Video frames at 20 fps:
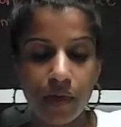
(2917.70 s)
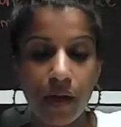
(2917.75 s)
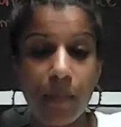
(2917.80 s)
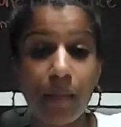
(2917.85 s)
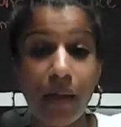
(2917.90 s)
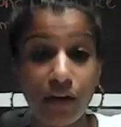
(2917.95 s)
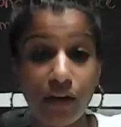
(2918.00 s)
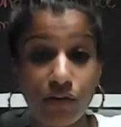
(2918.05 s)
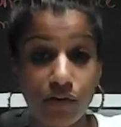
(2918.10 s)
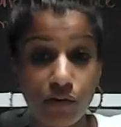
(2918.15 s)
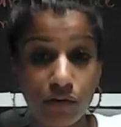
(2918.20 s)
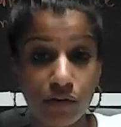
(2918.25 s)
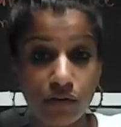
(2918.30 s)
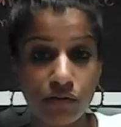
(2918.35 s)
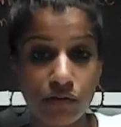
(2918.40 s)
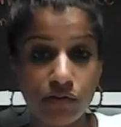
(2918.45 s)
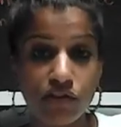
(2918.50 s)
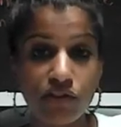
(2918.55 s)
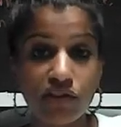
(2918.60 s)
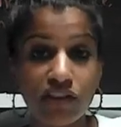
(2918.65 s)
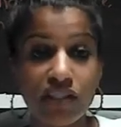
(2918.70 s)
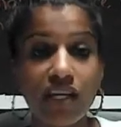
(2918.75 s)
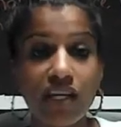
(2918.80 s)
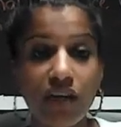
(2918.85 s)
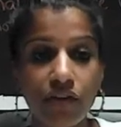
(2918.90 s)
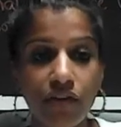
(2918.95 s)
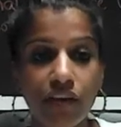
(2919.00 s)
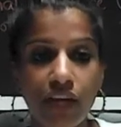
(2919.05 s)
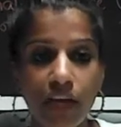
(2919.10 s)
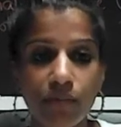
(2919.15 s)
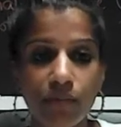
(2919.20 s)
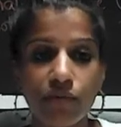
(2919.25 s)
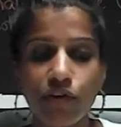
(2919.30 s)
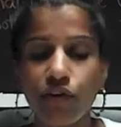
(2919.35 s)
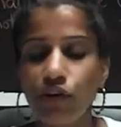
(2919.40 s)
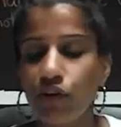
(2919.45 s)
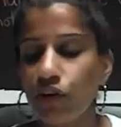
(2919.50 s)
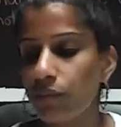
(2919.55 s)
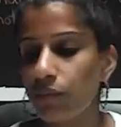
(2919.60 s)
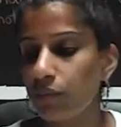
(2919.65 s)
manual to see other games that
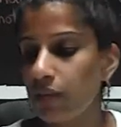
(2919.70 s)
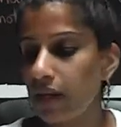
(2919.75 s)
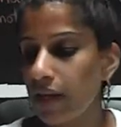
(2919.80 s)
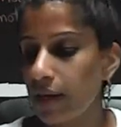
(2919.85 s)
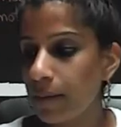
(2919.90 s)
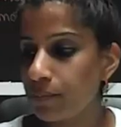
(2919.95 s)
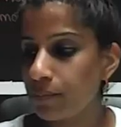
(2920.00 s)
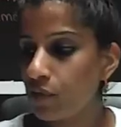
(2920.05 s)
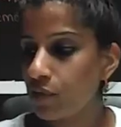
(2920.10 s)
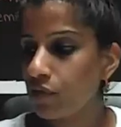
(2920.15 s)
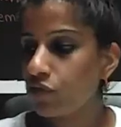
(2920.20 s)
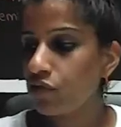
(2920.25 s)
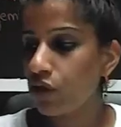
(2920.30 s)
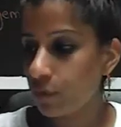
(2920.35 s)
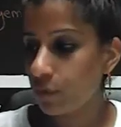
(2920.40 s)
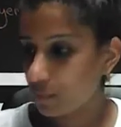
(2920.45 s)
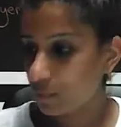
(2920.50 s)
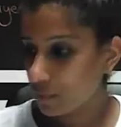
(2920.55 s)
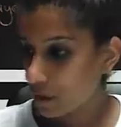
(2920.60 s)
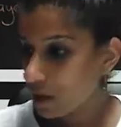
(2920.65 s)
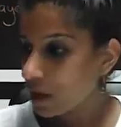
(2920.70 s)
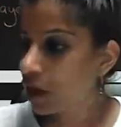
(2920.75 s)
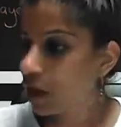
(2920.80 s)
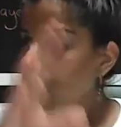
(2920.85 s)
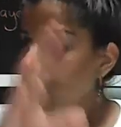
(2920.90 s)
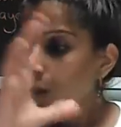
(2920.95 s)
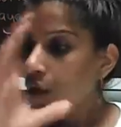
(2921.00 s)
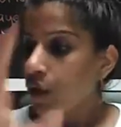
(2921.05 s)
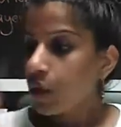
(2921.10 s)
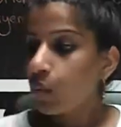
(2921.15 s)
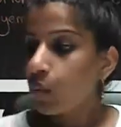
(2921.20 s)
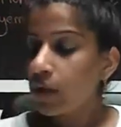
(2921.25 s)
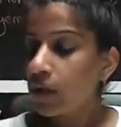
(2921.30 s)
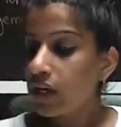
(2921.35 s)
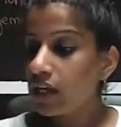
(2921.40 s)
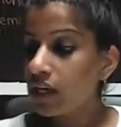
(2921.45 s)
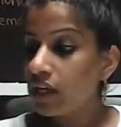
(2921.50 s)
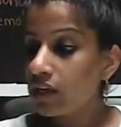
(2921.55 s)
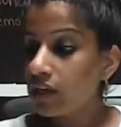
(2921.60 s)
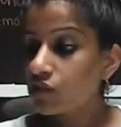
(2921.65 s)
you can play. So
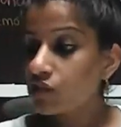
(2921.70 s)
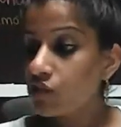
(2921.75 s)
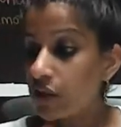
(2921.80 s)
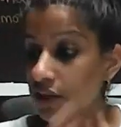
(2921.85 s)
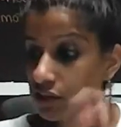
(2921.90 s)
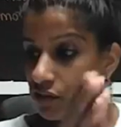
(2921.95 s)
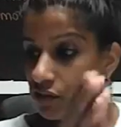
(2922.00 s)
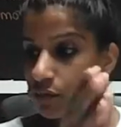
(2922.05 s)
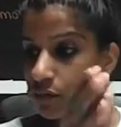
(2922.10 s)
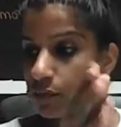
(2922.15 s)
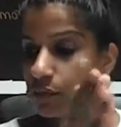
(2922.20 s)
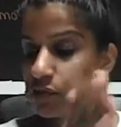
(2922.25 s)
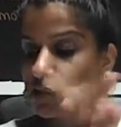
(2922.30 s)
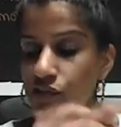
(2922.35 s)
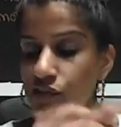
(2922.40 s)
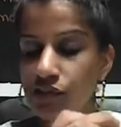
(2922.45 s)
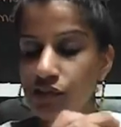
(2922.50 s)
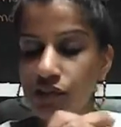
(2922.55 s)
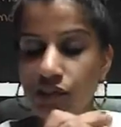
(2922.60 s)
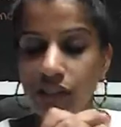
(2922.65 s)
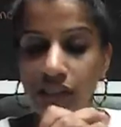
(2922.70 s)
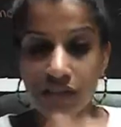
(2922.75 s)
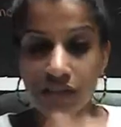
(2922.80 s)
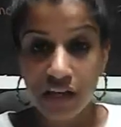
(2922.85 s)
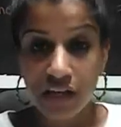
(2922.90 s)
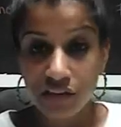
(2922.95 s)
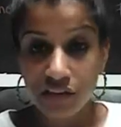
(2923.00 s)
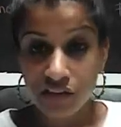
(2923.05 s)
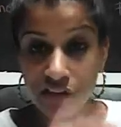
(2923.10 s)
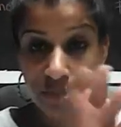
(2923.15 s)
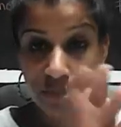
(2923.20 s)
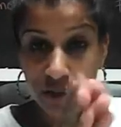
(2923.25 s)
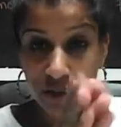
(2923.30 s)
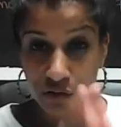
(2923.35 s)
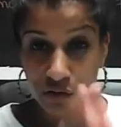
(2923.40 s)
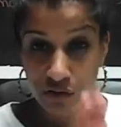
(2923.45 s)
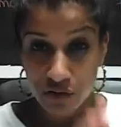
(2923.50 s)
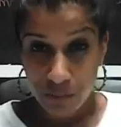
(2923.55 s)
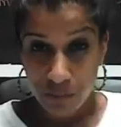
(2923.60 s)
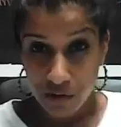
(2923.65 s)
we trained our emotional intelligence by
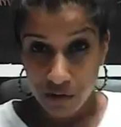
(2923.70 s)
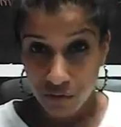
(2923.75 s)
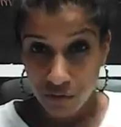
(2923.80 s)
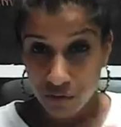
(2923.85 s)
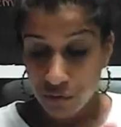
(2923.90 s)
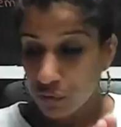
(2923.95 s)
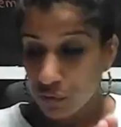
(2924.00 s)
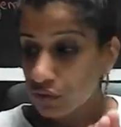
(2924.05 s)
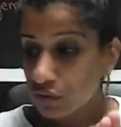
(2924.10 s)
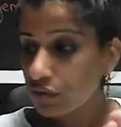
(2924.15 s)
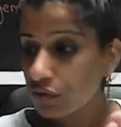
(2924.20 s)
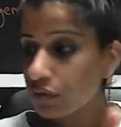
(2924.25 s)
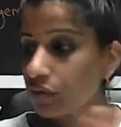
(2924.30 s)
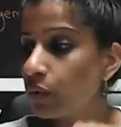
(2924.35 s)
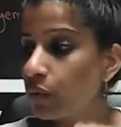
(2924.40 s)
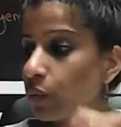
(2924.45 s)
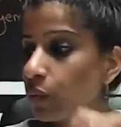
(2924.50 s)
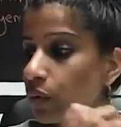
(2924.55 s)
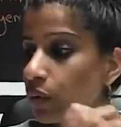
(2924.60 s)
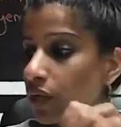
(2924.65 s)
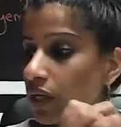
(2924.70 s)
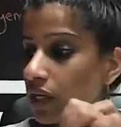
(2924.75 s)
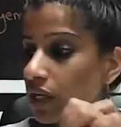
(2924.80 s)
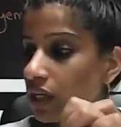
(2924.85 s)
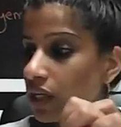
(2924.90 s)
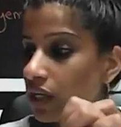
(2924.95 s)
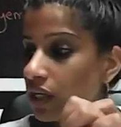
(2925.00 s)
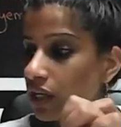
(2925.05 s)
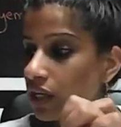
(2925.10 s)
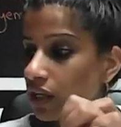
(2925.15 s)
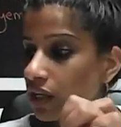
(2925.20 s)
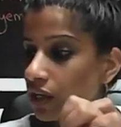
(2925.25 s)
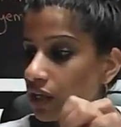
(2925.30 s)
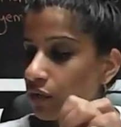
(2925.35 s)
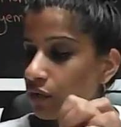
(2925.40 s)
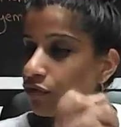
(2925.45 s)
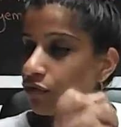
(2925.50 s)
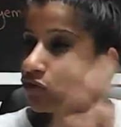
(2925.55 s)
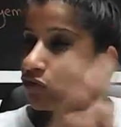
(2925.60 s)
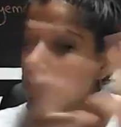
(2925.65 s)
using metaphors. We
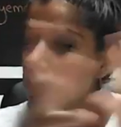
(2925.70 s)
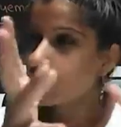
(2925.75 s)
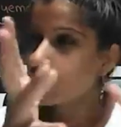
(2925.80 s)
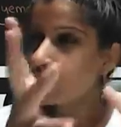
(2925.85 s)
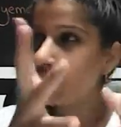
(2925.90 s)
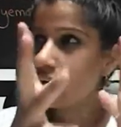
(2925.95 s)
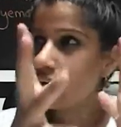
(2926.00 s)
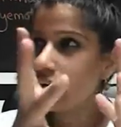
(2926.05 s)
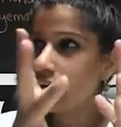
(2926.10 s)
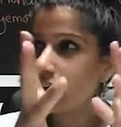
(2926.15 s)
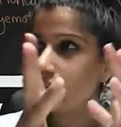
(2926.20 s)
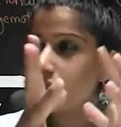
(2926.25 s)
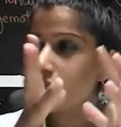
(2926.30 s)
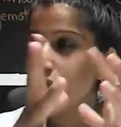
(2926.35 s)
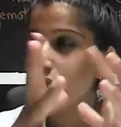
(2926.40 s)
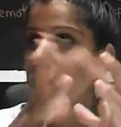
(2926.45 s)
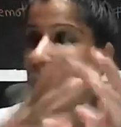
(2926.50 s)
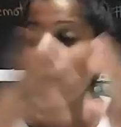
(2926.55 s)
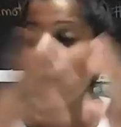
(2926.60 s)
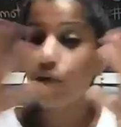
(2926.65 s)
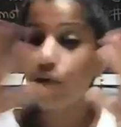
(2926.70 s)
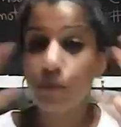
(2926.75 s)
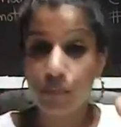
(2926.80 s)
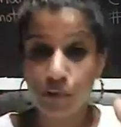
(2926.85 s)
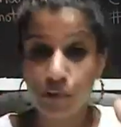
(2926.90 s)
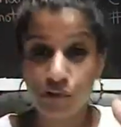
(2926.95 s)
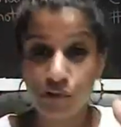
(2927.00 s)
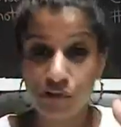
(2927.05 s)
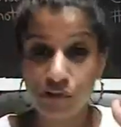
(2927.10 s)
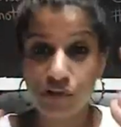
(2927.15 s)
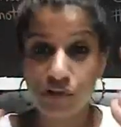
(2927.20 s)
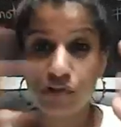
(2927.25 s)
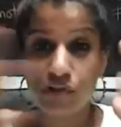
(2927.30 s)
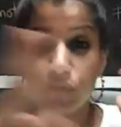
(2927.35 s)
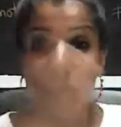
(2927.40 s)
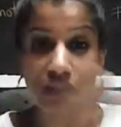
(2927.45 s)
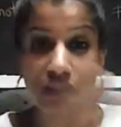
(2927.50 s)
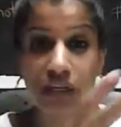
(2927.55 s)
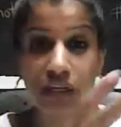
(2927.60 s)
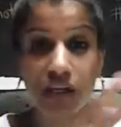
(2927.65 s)
visualized our emotions
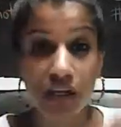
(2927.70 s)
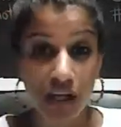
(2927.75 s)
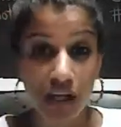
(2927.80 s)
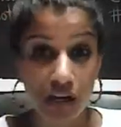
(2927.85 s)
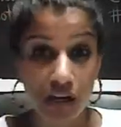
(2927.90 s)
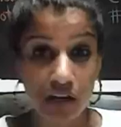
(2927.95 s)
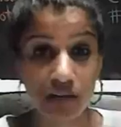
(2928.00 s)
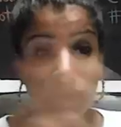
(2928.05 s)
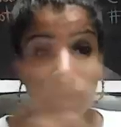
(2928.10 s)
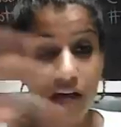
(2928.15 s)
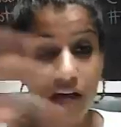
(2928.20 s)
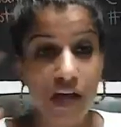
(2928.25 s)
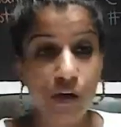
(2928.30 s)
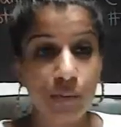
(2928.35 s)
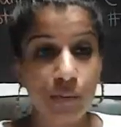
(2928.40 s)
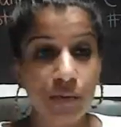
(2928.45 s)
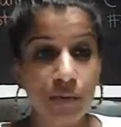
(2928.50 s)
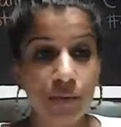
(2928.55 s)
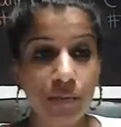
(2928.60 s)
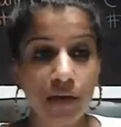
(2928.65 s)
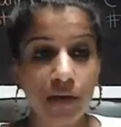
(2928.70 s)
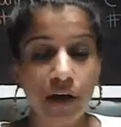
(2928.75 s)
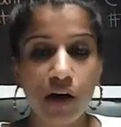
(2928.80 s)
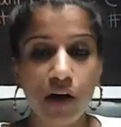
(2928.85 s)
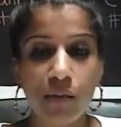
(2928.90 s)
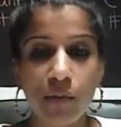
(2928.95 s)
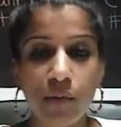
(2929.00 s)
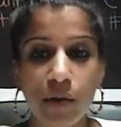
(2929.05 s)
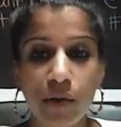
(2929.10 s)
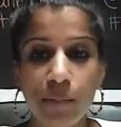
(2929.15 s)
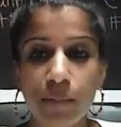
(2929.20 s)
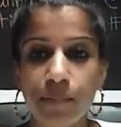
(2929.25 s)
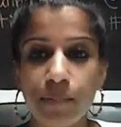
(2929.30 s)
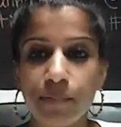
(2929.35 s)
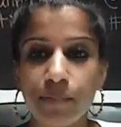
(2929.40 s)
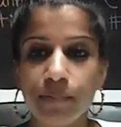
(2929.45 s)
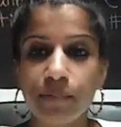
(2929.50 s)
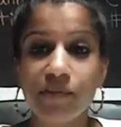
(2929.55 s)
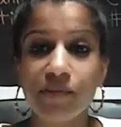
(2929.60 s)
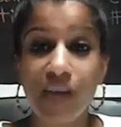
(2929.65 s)
using a color to help it become
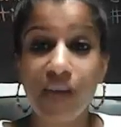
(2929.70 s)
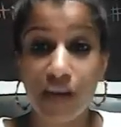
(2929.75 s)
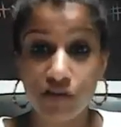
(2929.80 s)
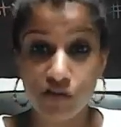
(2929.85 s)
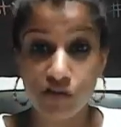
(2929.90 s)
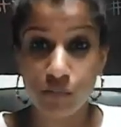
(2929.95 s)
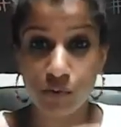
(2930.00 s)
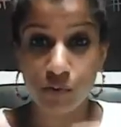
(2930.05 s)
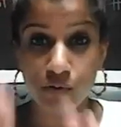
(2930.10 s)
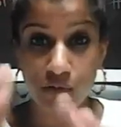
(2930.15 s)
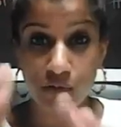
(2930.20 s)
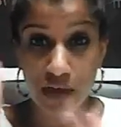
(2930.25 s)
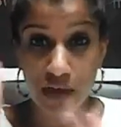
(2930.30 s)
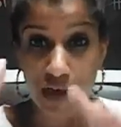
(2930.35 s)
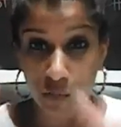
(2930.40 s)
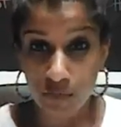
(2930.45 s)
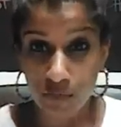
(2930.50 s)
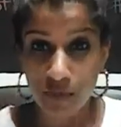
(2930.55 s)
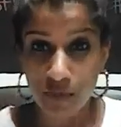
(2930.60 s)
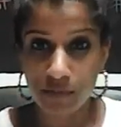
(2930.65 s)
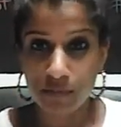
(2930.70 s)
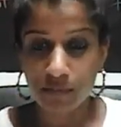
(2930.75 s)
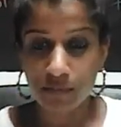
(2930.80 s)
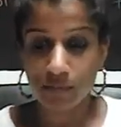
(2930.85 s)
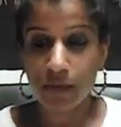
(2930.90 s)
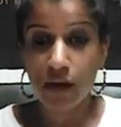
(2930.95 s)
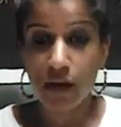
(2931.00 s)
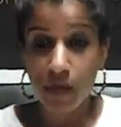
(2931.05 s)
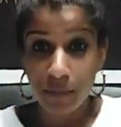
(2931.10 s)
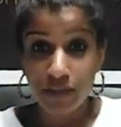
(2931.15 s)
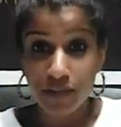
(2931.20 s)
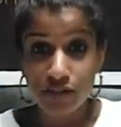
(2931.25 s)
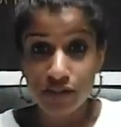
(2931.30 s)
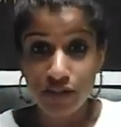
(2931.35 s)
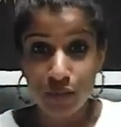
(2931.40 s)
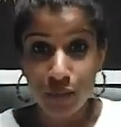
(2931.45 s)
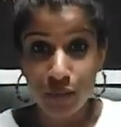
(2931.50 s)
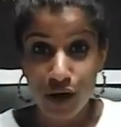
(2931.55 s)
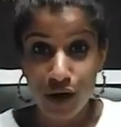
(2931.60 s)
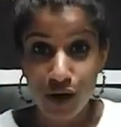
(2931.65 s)
tangible, to help it come into
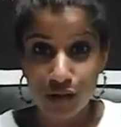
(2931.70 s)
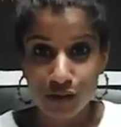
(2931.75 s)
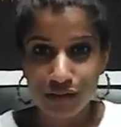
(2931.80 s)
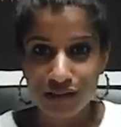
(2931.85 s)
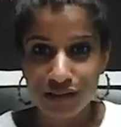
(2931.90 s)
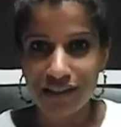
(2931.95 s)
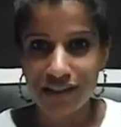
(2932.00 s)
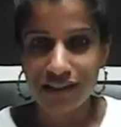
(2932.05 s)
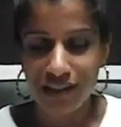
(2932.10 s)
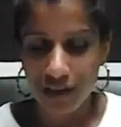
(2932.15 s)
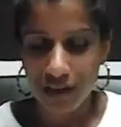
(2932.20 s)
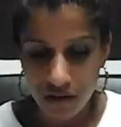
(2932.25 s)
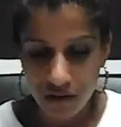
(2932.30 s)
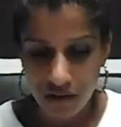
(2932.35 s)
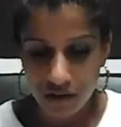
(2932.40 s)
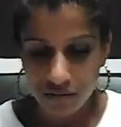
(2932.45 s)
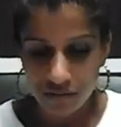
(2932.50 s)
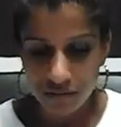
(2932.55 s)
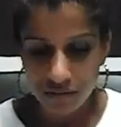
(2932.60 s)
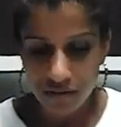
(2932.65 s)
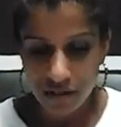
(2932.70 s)
the world and say, oh,